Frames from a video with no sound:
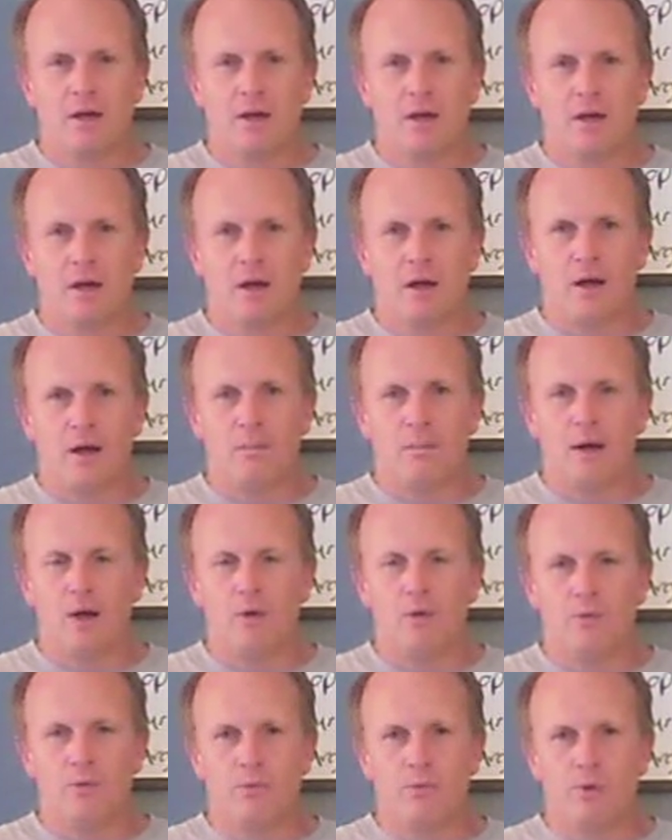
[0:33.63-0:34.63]

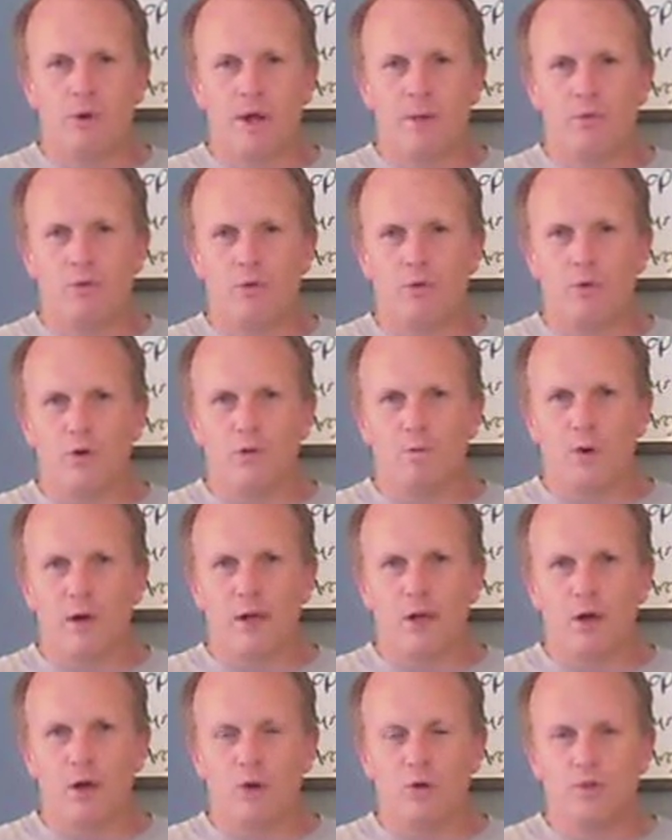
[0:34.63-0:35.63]
about what I'm doing with my
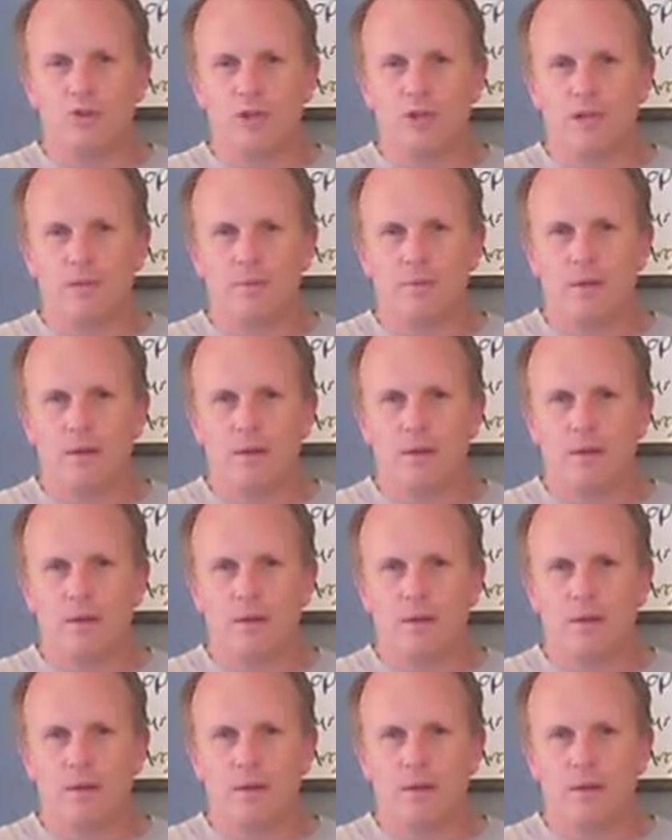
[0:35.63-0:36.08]
coaching.